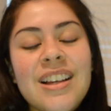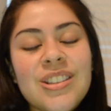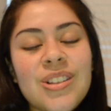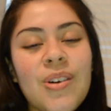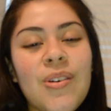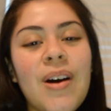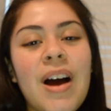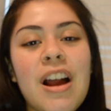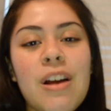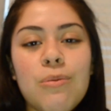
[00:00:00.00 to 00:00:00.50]

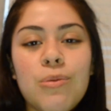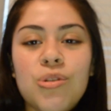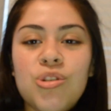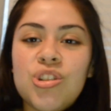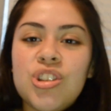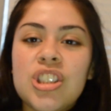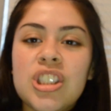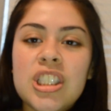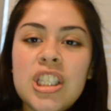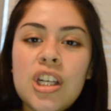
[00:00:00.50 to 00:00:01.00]
So I will
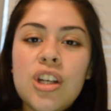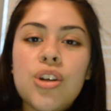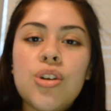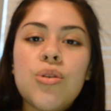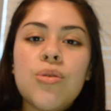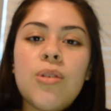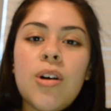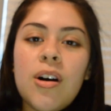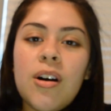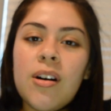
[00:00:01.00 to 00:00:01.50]
see
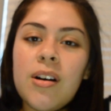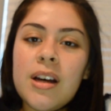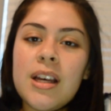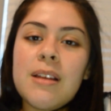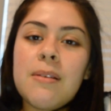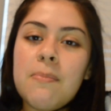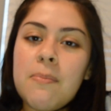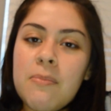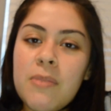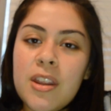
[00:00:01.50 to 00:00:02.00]
you all
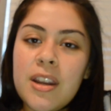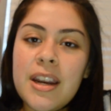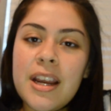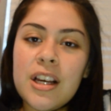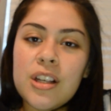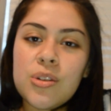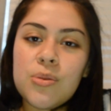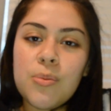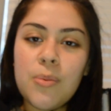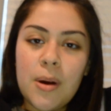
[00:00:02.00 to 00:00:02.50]
in the
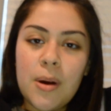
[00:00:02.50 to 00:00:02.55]
next